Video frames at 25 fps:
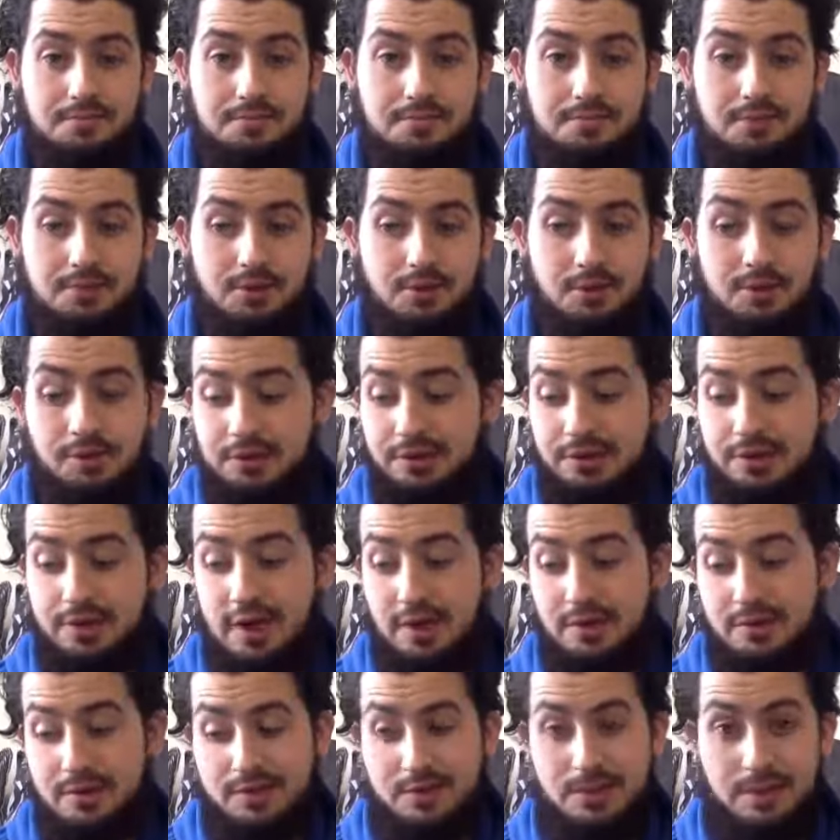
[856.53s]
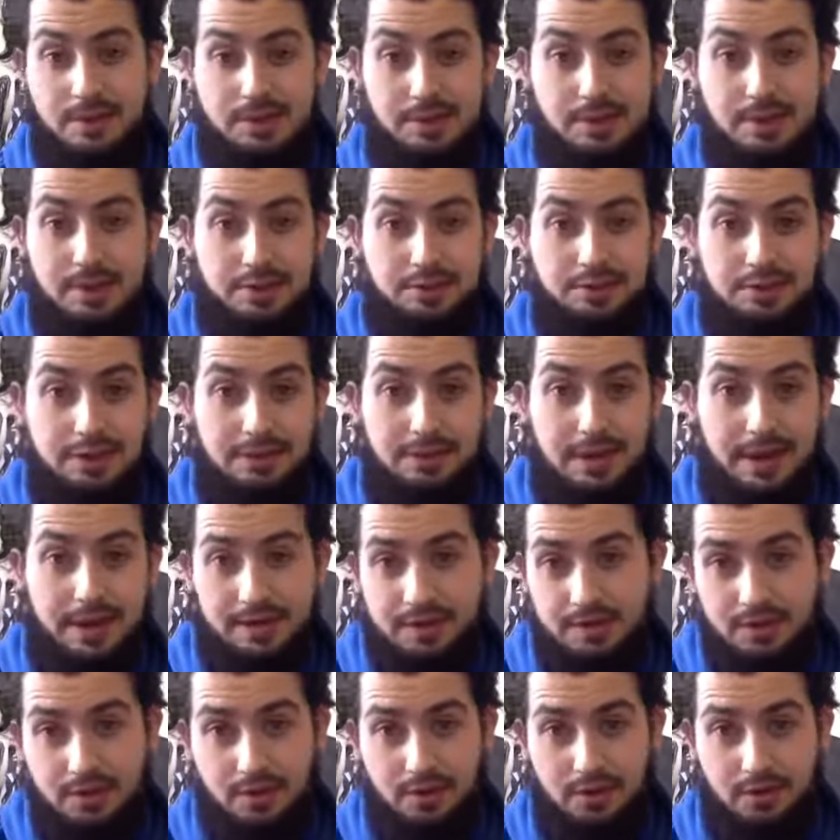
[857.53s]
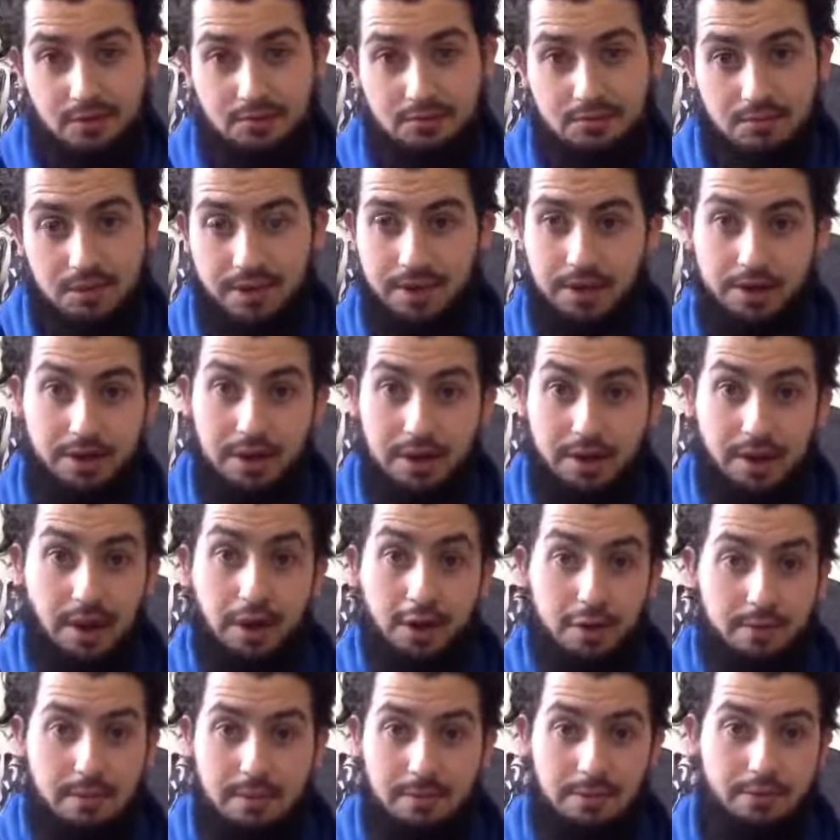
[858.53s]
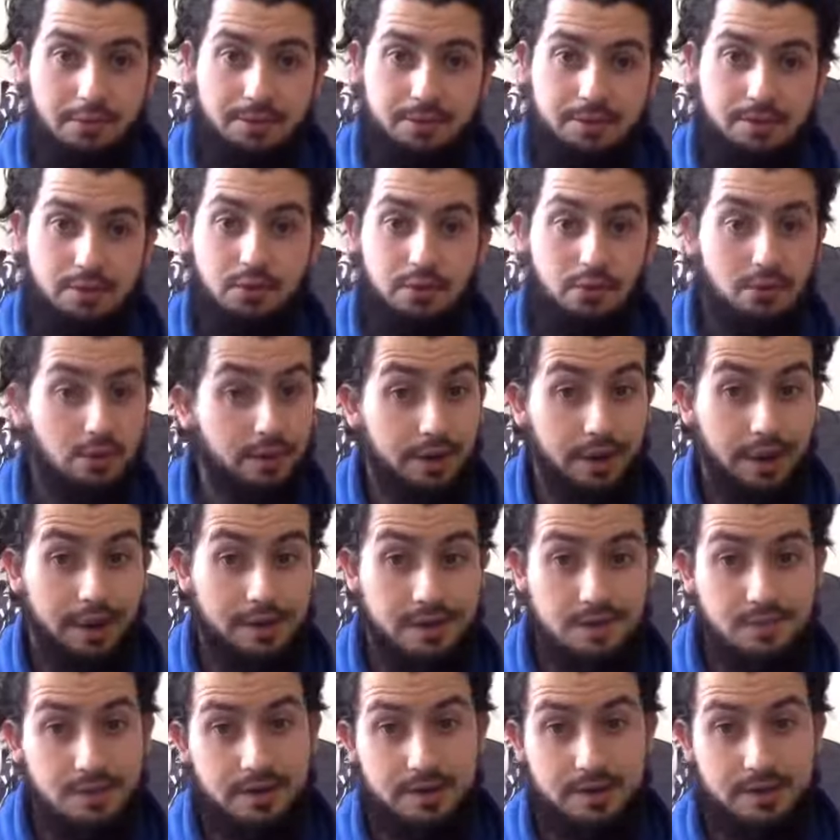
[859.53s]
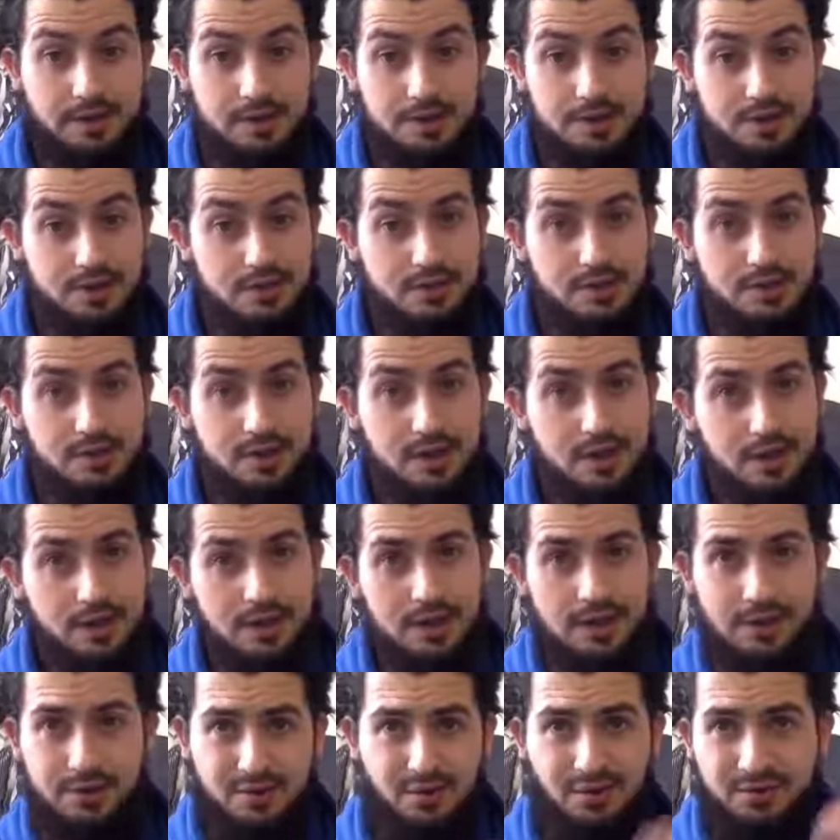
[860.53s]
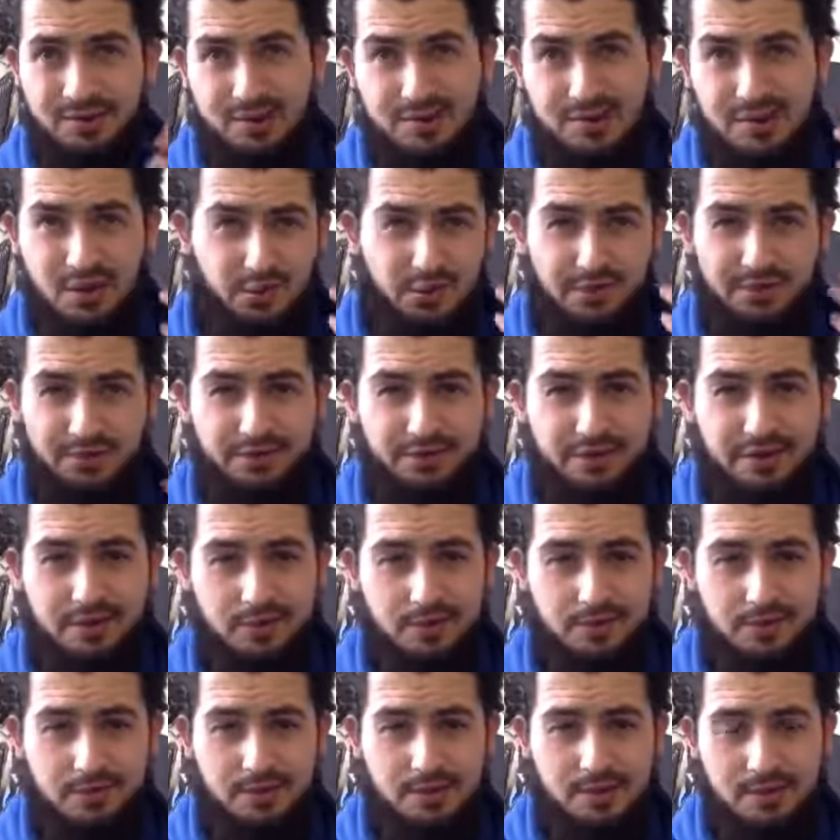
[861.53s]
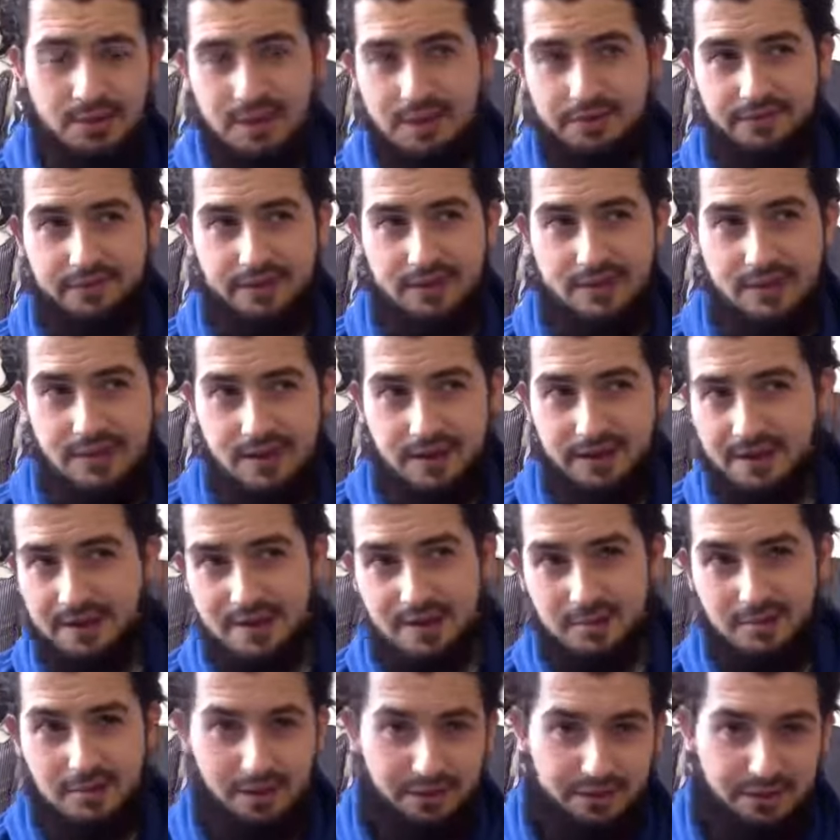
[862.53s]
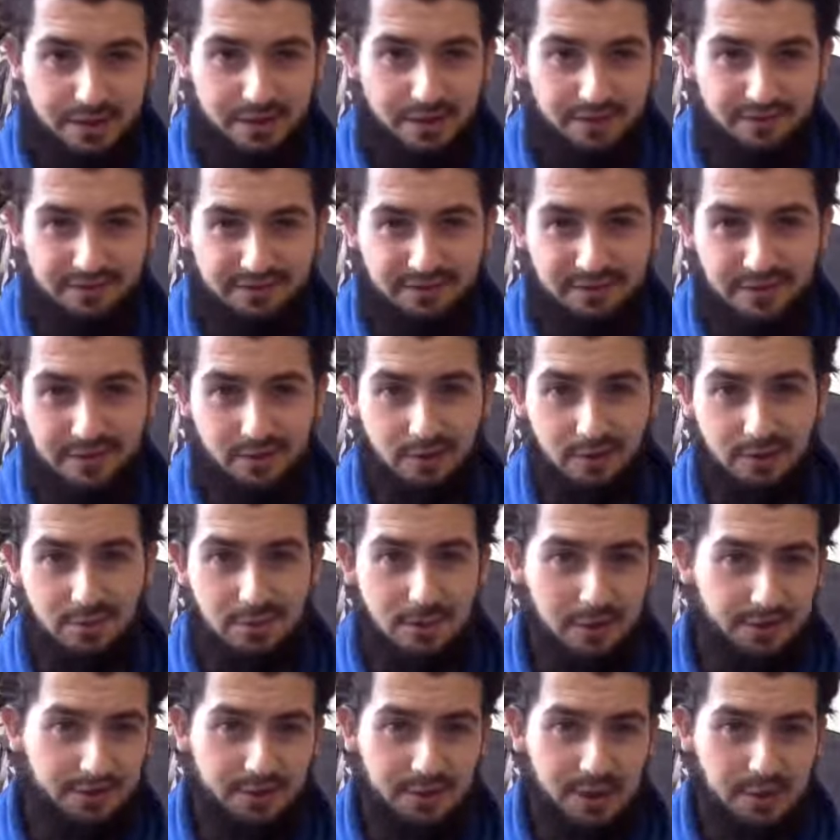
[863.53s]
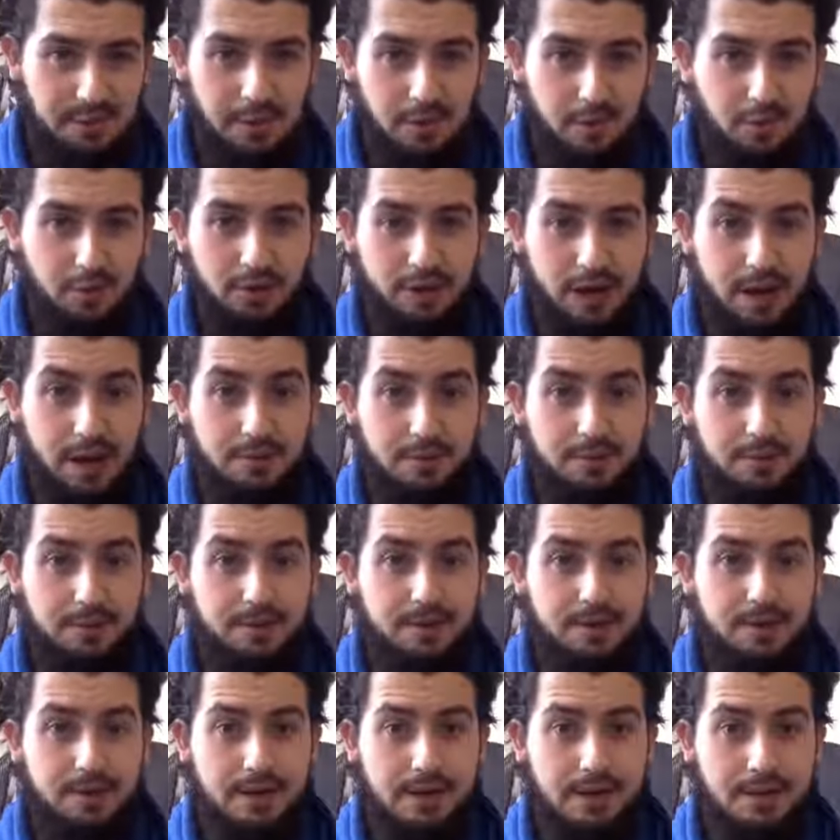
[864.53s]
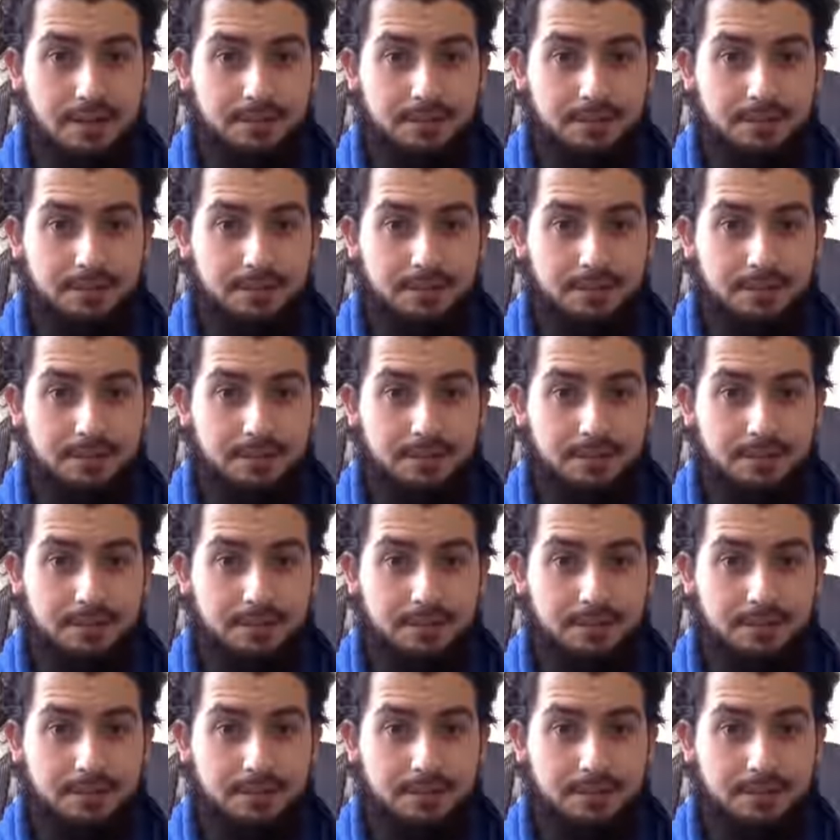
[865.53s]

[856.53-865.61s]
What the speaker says: You know, a lot of the time it's literally based on, like I remember at school when I had to make decisions, it was often to do with films. Like if I'd seen a similar thing in a film, I'd think about what happened.